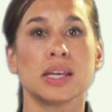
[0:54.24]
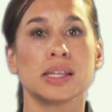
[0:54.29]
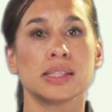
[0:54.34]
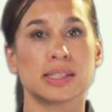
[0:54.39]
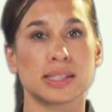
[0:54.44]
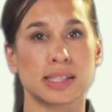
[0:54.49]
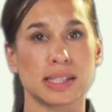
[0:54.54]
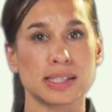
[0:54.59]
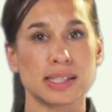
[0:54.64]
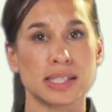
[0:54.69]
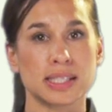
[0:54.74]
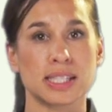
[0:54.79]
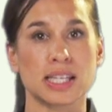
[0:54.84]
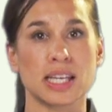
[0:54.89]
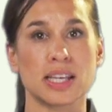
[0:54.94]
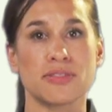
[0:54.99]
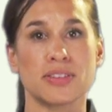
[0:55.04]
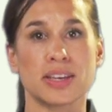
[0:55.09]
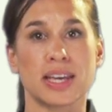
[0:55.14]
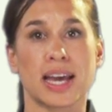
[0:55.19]
Since the
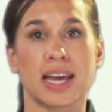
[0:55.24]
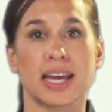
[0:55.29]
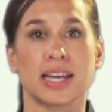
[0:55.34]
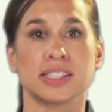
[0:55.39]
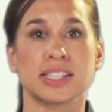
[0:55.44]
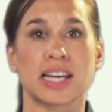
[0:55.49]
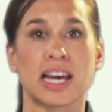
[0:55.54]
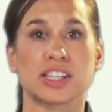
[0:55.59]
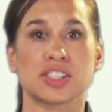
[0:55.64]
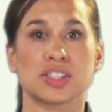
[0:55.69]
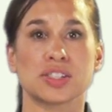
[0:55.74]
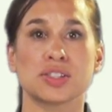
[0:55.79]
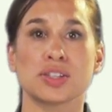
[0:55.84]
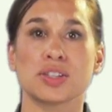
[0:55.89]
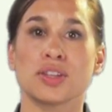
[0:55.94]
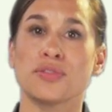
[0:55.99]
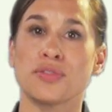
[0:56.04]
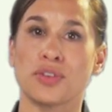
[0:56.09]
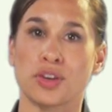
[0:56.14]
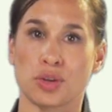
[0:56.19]
TVA attaches to
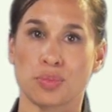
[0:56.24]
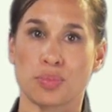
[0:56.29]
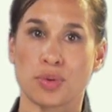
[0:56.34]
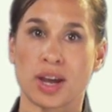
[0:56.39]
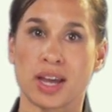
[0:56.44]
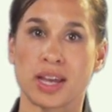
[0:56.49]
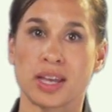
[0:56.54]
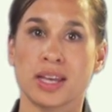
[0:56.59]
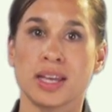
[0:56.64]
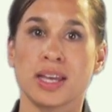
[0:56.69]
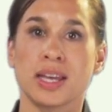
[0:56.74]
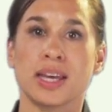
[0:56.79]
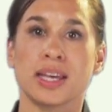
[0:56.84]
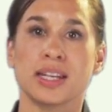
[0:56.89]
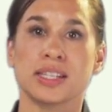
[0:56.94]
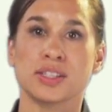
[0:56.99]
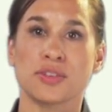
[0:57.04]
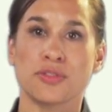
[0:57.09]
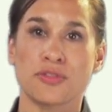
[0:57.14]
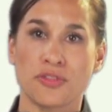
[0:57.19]
the vertebrae, it
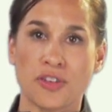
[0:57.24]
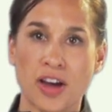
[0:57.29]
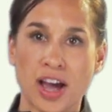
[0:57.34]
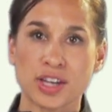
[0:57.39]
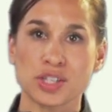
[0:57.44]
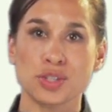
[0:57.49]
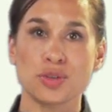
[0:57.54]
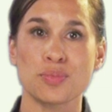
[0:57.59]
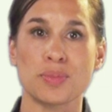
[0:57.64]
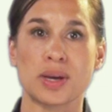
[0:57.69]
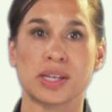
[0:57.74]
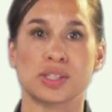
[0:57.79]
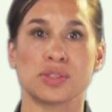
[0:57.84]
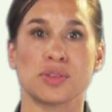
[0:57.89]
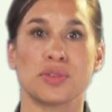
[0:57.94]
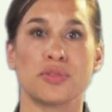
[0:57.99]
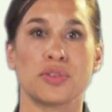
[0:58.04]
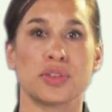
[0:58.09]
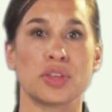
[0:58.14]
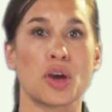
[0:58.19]
is a vital
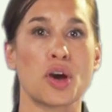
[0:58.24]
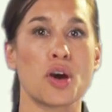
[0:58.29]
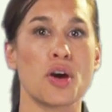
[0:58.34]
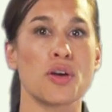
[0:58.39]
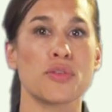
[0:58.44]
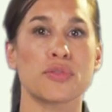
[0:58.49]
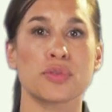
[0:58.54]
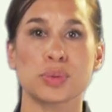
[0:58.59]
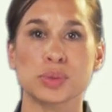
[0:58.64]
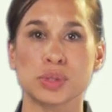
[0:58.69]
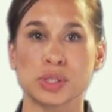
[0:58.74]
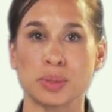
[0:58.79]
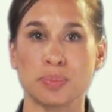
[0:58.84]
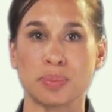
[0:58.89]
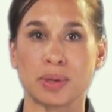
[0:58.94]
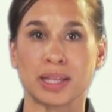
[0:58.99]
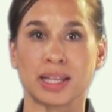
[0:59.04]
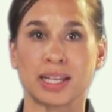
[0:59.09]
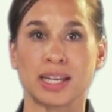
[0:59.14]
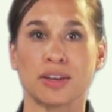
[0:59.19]
muscle for the overall
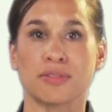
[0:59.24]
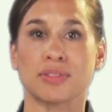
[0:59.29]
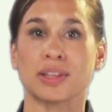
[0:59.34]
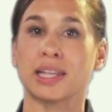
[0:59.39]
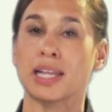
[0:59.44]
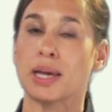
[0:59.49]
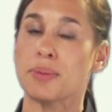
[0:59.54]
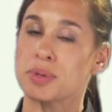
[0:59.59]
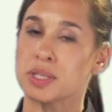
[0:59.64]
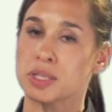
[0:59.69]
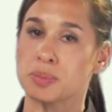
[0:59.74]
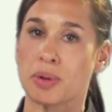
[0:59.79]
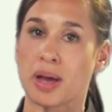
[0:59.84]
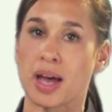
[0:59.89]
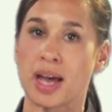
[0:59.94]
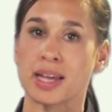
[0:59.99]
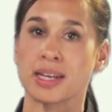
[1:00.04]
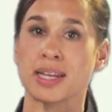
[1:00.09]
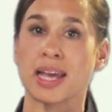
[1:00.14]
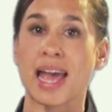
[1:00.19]
stability of the lumbar
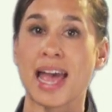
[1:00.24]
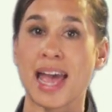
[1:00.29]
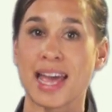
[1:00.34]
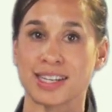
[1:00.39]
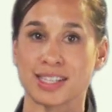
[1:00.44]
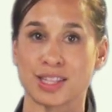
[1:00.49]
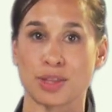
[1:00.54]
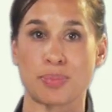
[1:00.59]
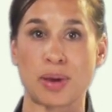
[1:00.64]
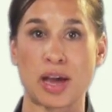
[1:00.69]
spine and the